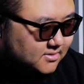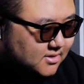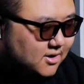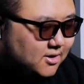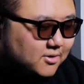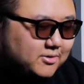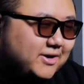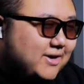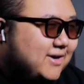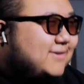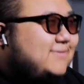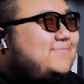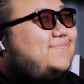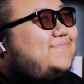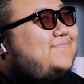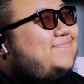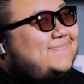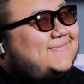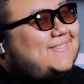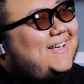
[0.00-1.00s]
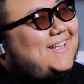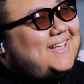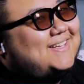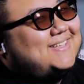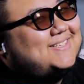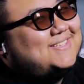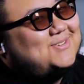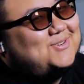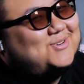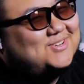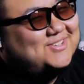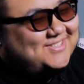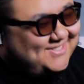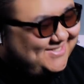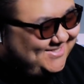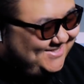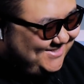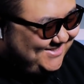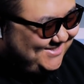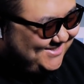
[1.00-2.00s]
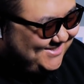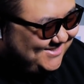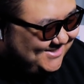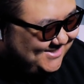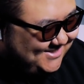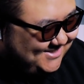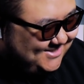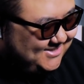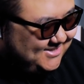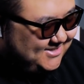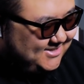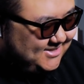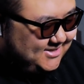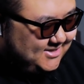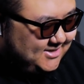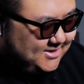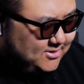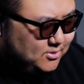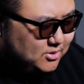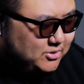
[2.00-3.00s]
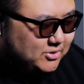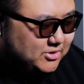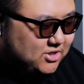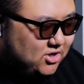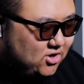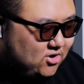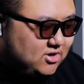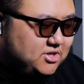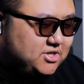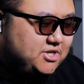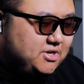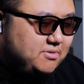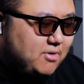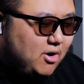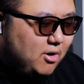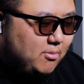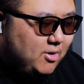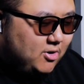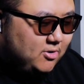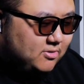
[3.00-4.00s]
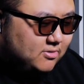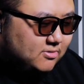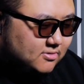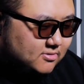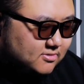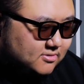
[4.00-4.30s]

Okay, I like this chorus. Which one's her? Is she Momo?